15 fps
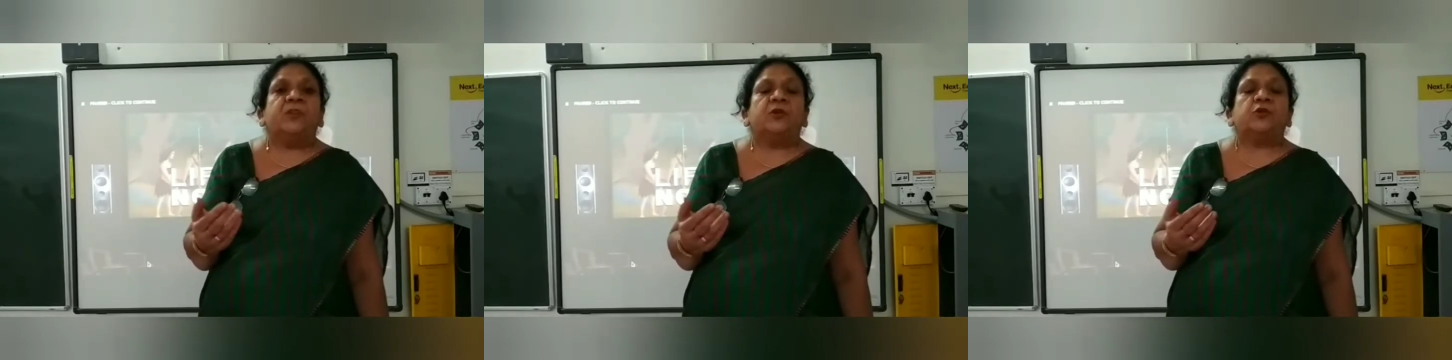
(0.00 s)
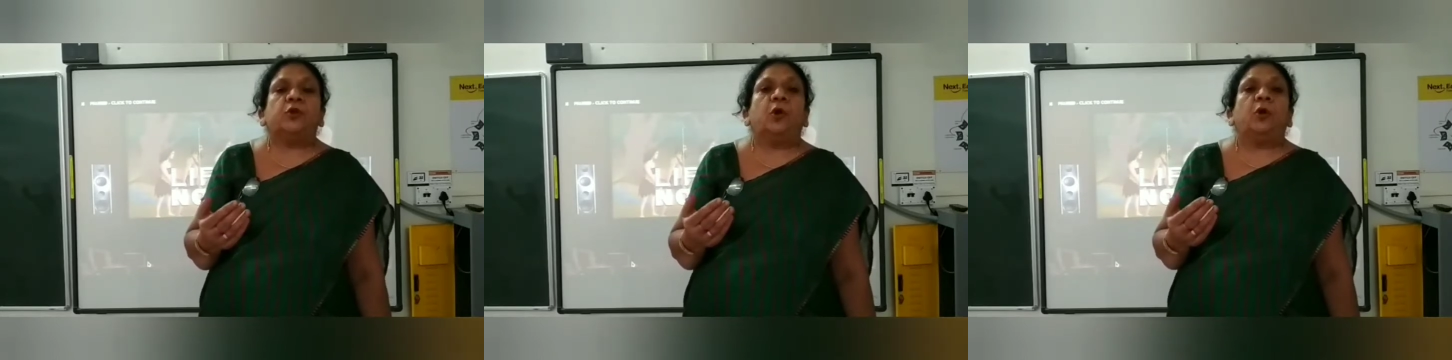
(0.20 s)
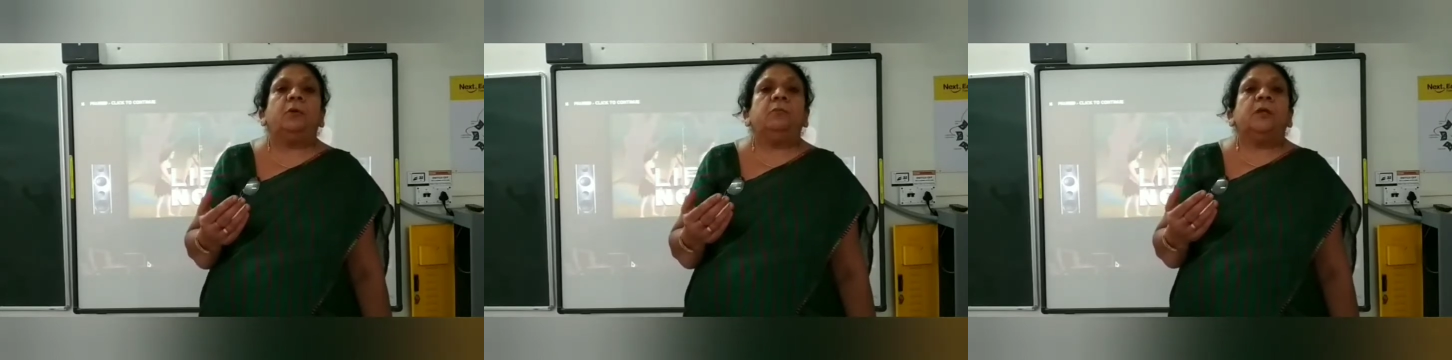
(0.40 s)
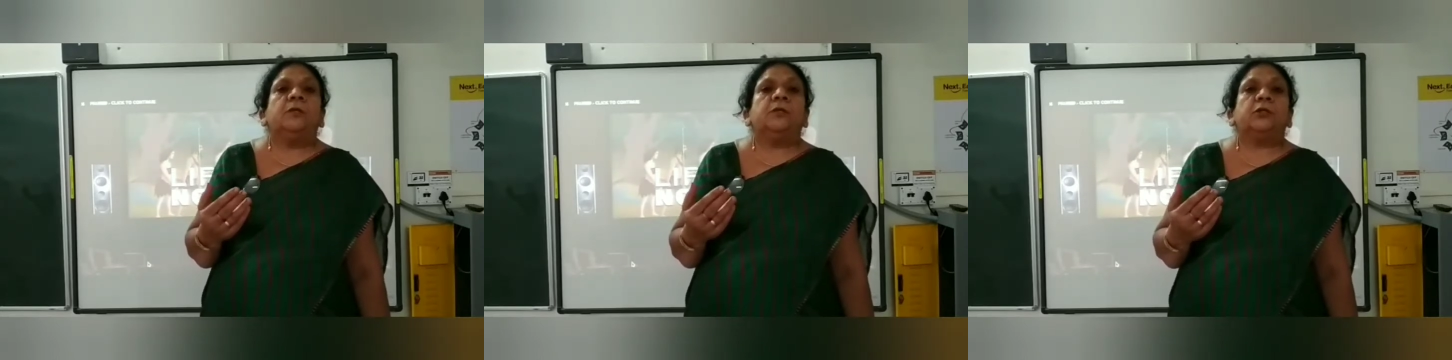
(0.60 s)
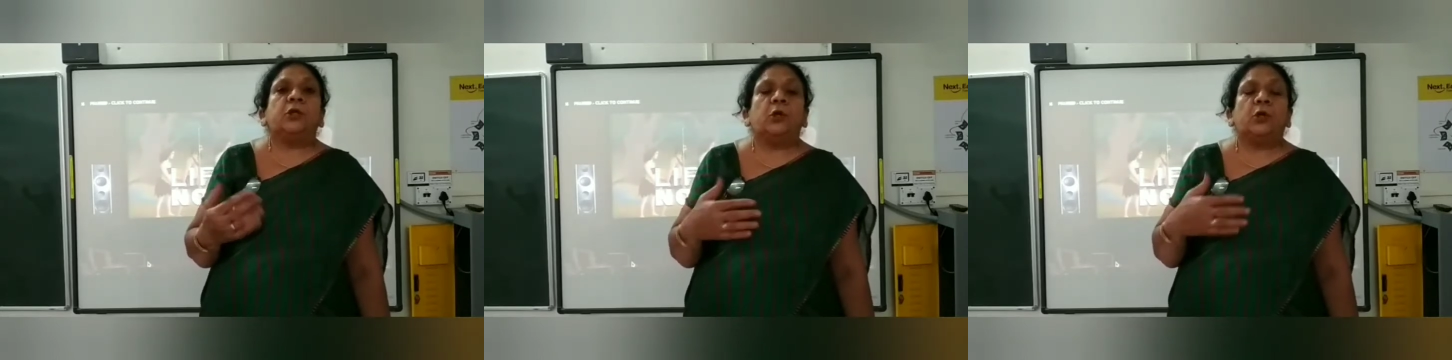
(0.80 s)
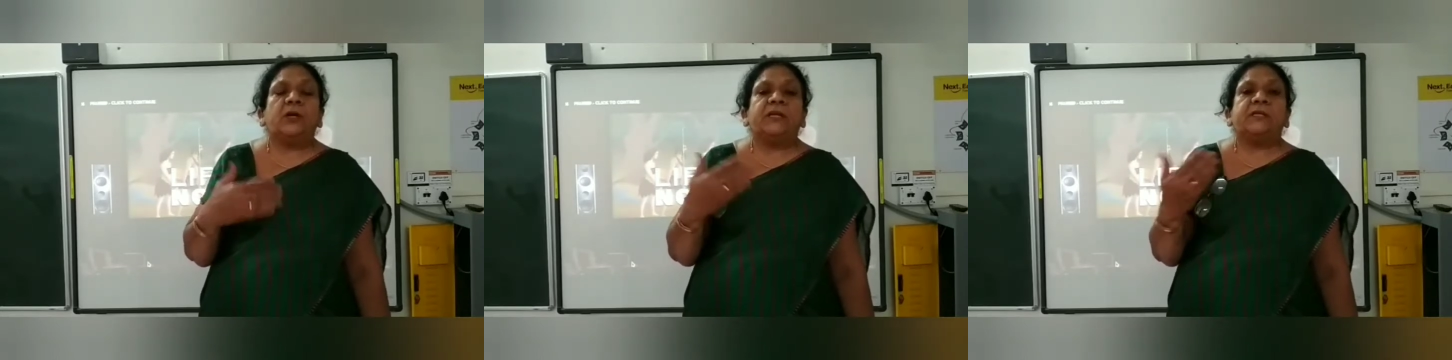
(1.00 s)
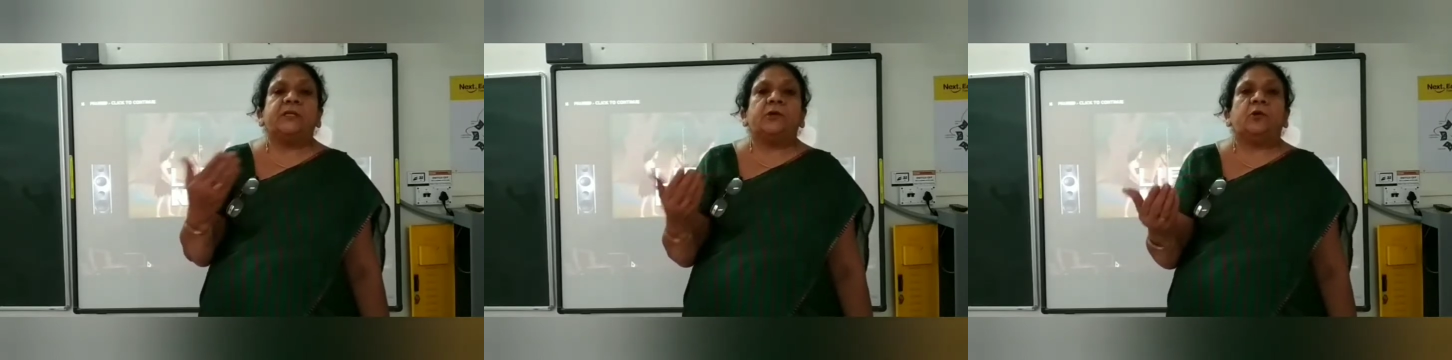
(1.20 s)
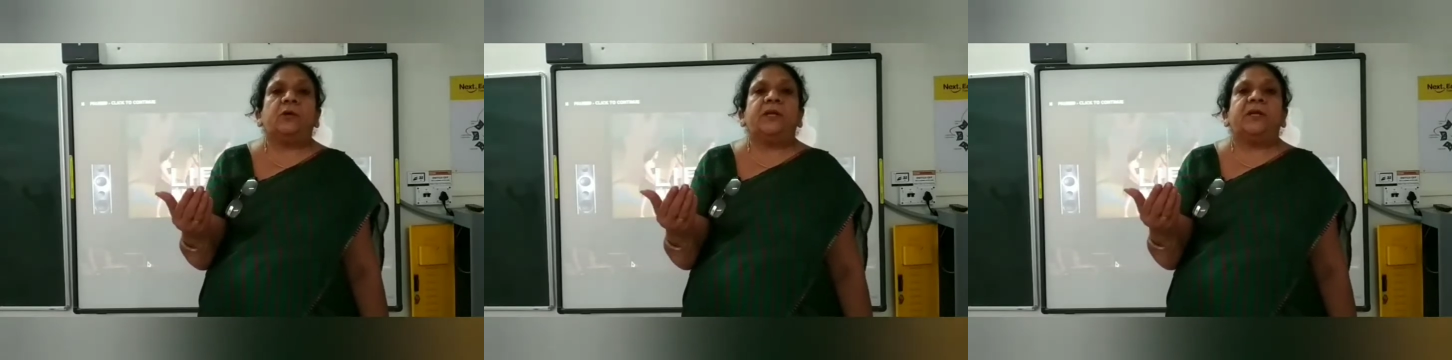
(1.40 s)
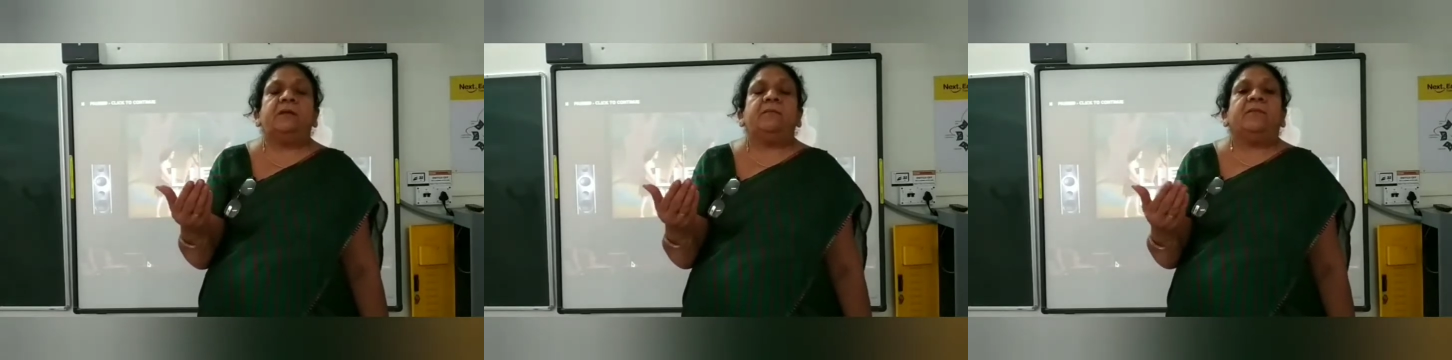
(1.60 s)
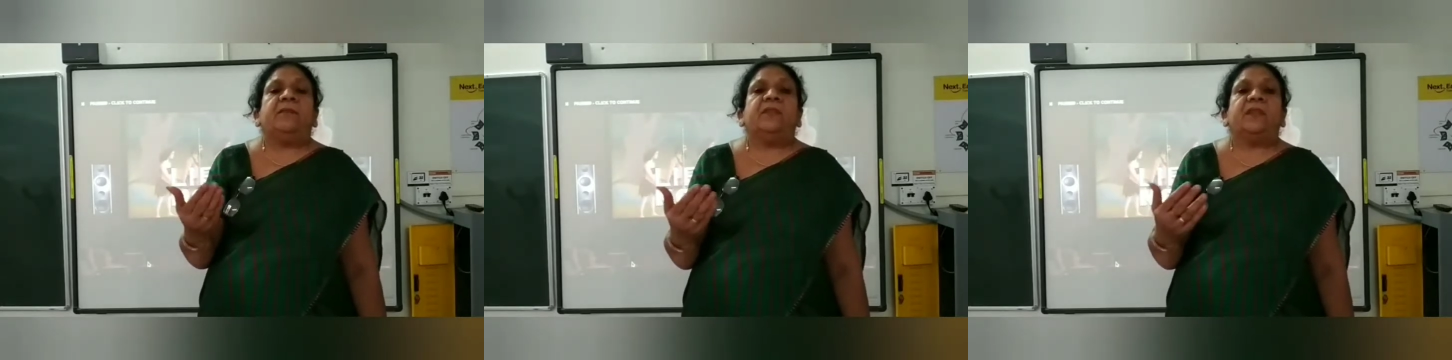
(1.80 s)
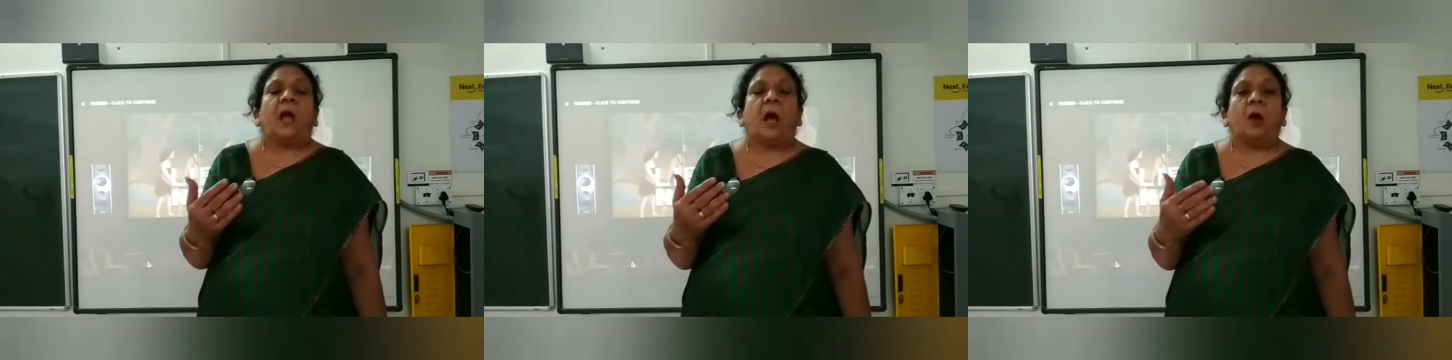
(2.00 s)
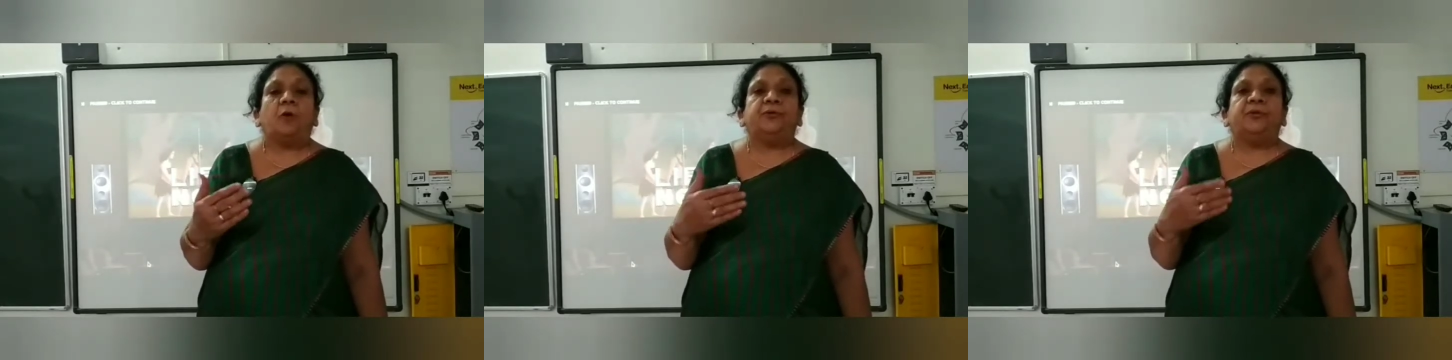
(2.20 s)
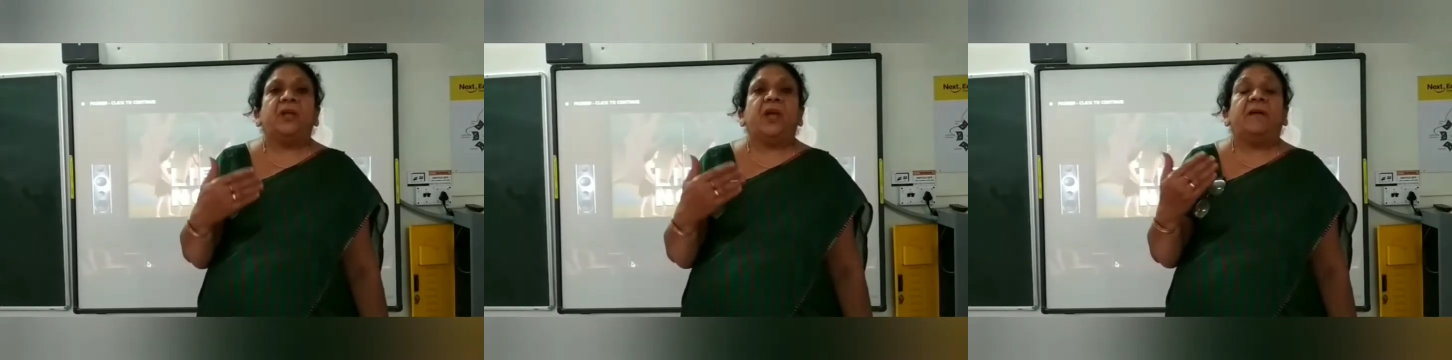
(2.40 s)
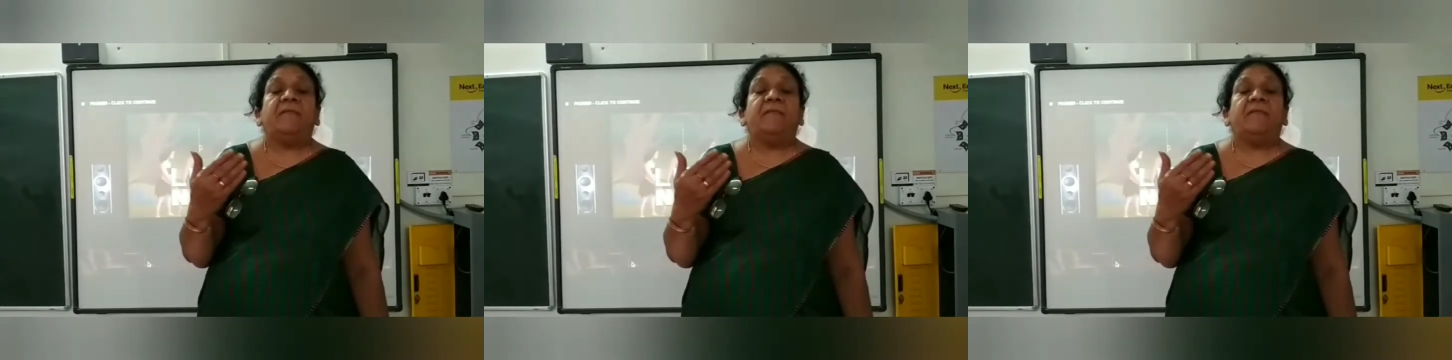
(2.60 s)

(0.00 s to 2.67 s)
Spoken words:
So slowly, how